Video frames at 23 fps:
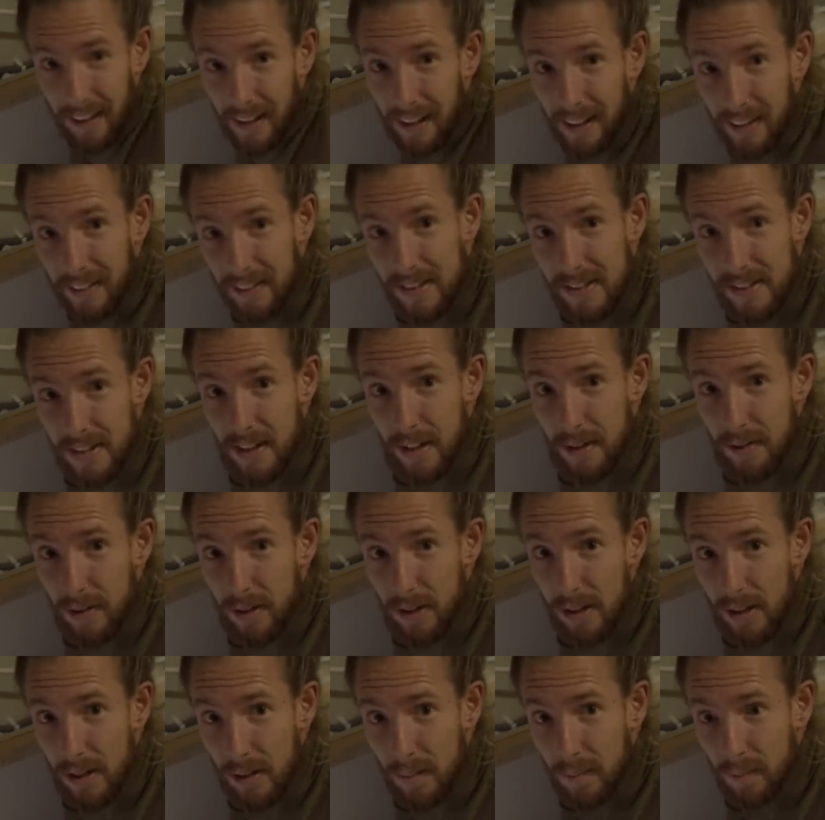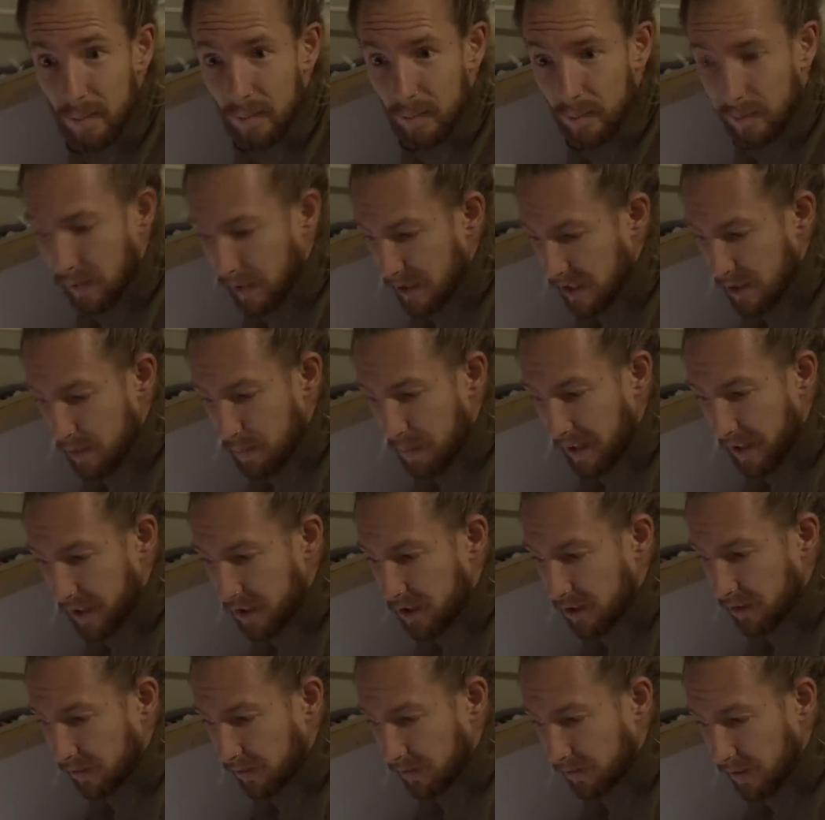can act as another
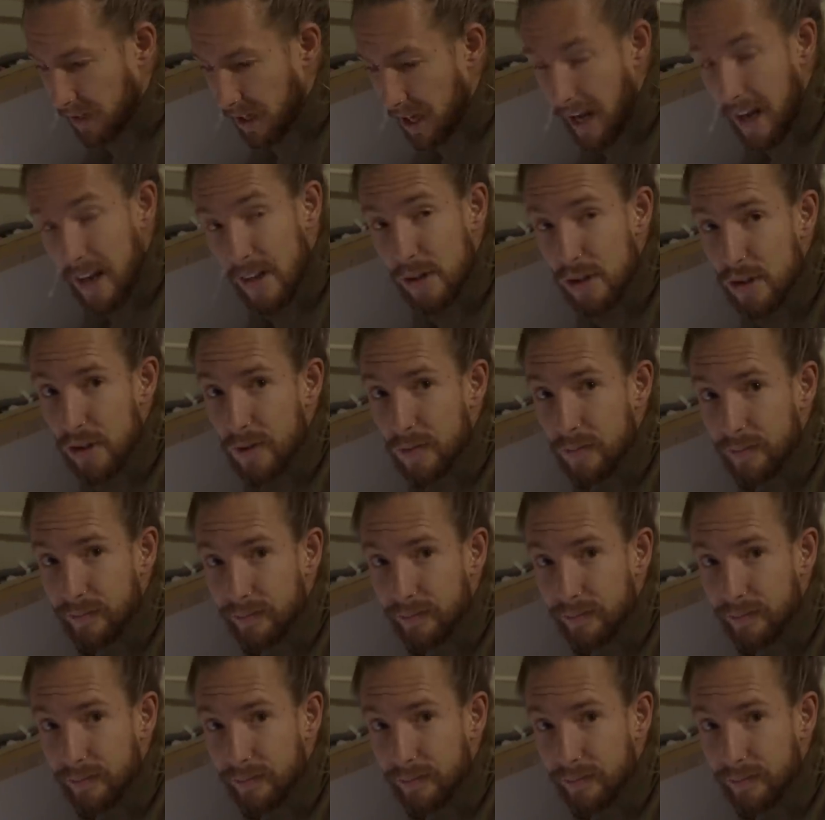inspection hatch.